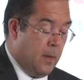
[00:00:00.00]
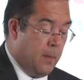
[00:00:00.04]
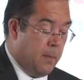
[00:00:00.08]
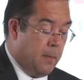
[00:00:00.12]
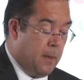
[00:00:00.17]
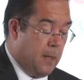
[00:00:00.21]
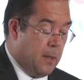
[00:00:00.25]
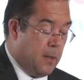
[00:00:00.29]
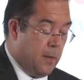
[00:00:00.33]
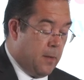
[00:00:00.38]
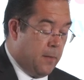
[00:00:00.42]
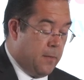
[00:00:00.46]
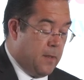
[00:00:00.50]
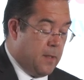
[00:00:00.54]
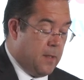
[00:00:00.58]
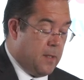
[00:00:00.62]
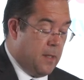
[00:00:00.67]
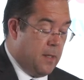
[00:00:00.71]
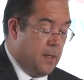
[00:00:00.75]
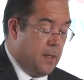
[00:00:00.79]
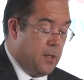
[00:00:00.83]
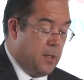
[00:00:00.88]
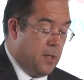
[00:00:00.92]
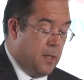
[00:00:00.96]
Part of this
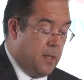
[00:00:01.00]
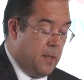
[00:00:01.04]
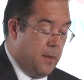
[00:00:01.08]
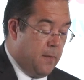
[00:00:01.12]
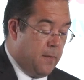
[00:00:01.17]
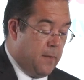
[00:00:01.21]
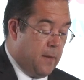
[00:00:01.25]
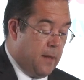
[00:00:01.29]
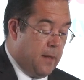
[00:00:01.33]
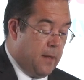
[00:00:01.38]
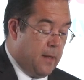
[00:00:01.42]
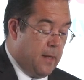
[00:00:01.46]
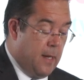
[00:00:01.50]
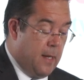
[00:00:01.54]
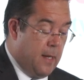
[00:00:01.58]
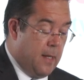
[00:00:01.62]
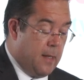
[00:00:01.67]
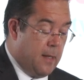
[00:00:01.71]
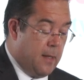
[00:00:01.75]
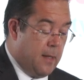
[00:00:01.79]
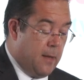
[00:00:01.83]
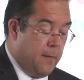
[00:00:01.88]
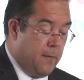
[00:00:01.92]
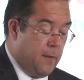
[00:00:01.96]
initiative
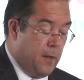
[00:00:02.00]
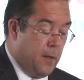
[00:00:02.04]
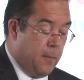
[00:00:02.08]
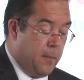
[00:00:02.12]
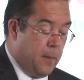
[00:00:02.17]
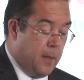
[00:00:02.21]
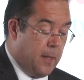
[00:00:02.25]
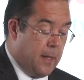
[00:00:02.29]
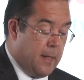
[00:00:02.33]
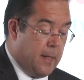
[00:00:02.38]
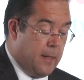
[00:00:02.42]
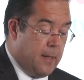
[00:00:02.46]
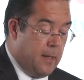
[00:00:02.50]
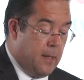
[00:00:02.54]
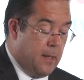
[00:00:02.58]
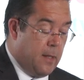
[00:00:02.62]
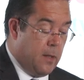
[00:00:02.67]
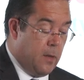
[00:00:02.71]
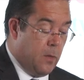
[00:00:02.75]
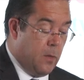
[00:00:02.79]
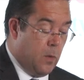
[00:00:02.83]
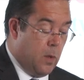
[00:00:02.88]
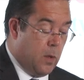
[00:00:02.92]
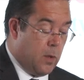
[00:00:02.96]
entailed developing a 3D
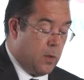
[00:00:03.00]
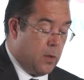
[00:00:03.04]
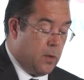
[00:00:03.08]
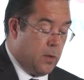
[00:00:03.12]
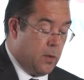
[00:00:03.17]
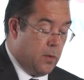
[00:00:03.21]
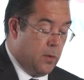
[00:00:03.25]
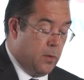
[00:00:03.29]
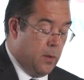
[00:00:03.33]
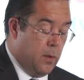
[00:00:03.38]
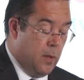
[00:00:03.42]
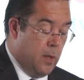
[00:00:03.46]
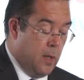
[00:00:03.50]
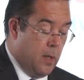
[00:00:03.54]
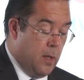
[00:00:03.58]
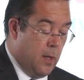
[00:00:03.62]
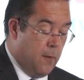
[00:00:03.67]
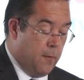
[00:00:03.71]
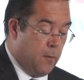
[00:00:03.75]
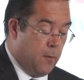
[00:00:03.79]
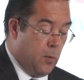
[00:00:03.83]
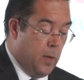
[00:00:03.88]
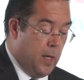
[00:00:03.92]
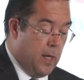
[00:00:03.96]
walkthrough
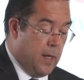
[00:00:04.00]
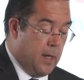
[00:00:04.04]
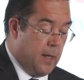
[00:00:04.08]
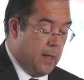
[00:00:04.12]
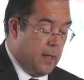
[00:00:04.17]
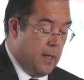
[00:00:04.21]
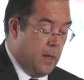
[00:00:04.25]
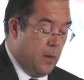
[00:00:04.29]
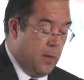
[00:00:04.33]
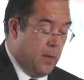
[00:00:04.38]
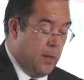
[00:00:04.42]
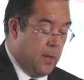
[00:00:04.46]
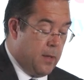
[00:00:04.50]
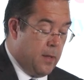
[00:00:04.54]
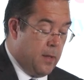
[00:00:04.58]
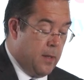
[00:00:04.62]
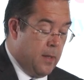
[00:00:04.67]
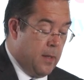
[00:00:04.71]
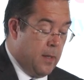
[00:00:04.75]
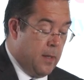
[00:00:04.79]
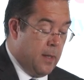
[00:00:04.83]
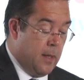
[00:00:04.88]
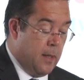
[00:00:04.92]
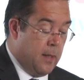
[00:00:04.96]
of Dweira Tower,
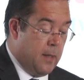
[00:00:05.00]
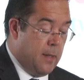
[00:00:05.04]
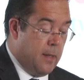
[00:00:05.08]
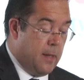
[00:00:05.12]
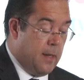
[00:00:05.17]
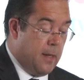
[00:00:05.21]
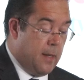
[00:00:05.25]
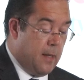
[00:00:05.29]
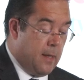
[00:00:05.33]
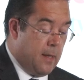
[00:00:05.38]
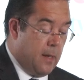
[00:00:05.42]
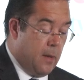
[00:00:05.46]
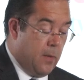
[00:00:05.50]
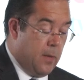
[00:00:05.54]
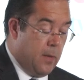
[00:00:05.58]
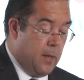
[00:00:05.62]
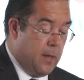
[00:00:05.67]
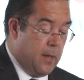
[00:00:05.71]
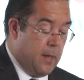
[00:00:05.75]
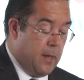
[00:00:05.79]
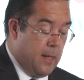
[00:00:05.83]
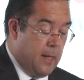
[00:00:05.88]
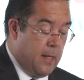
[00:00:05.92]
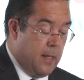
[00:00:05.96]
the Red
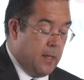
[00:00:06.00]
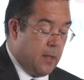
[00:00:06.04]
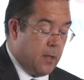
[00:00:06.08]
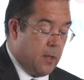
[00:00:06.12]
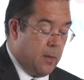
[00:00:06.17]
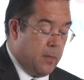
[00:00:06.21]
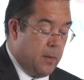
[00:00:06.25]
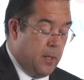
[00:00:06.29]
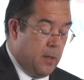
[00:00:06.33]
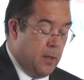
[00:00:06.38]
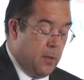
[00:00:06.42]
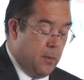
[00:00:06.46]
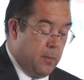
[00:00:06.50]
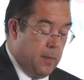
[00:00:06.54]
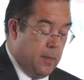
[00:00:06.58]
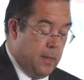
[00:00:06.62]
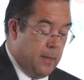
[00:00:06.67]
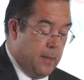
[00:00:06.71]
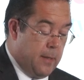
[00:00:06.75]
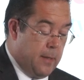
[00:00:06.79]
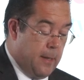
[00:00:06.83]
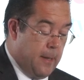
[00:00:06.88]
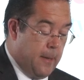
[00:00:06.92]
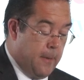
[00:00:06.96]
Tower, and the Comino Battery,